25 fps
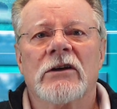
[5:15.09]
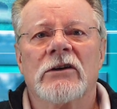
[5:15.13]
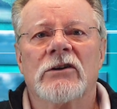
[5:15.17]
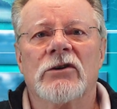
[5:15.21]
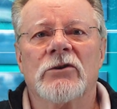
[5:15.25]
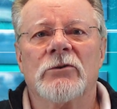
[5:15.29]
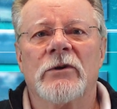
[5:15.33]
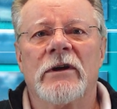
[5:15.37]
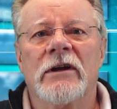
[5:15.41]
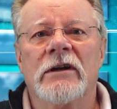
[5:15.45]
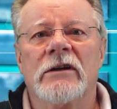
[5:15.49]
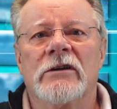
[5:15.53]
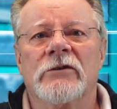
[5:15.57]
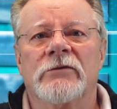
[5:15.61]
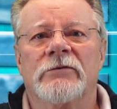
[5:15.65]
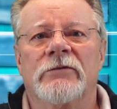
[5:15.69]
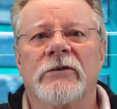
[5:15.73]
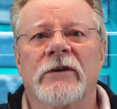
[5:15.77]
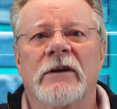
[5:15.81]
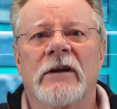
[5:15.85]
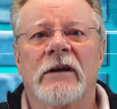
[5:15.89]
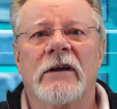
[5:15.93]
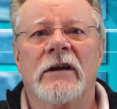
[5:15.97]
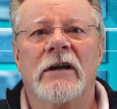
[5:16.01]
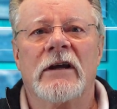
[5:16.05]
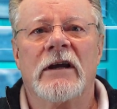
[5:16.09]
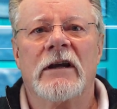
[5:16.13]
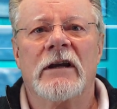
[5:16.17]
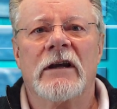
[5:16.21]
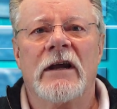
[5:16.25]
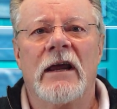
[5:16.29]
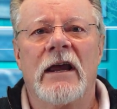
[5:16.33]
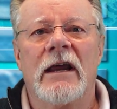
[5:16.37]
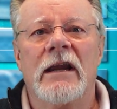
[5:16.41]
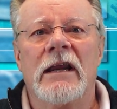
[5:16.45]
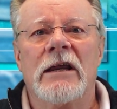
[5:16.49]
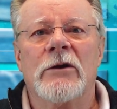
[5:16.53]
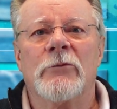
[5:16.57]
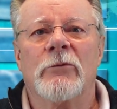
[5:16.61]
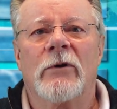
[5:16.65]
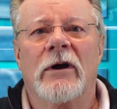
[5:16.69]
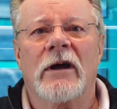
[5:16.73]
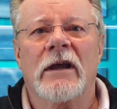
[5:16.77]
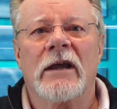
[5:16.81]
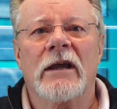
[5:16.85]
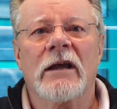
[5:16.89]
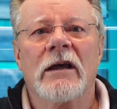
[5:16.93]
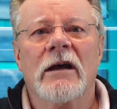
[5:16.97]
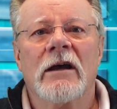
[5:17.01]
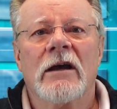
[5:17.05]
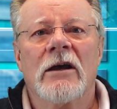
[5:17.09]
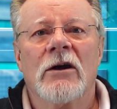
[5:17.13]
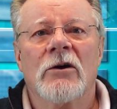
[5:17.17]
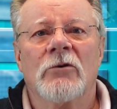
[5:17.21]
to interfere in any way